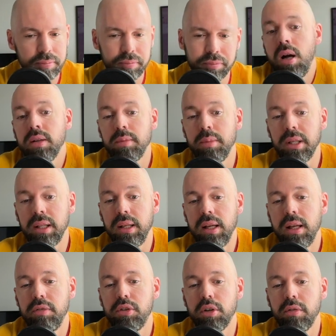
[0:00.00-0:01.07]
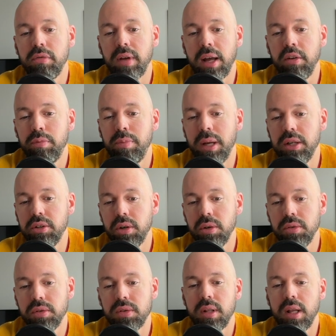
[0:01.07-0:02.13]
Ultimately, if you're a fan of
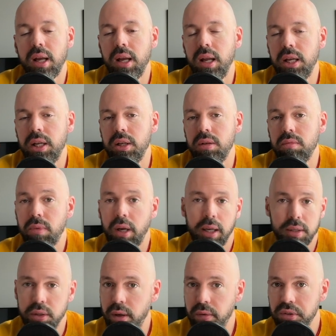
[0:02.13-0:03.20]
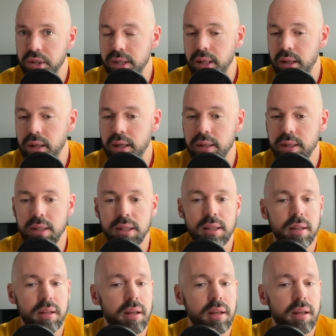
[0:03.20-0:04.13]
Pedro's, then I guess you have to see this.